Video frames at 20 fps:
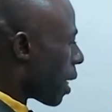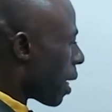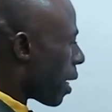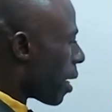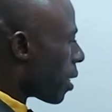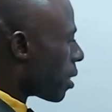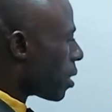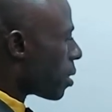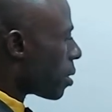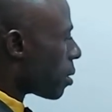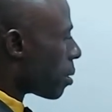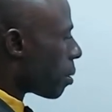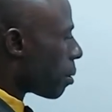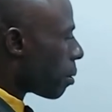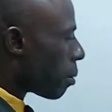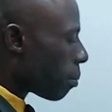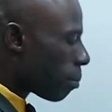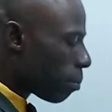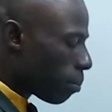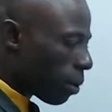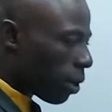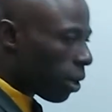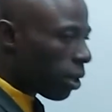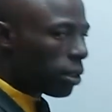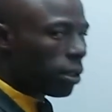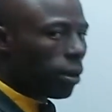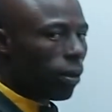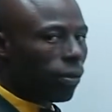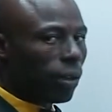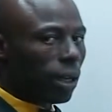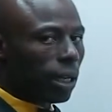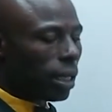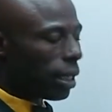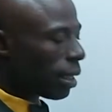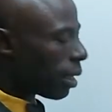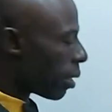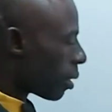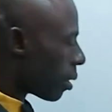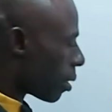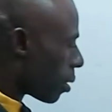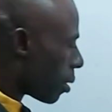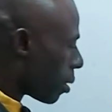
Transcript: 8 plus 3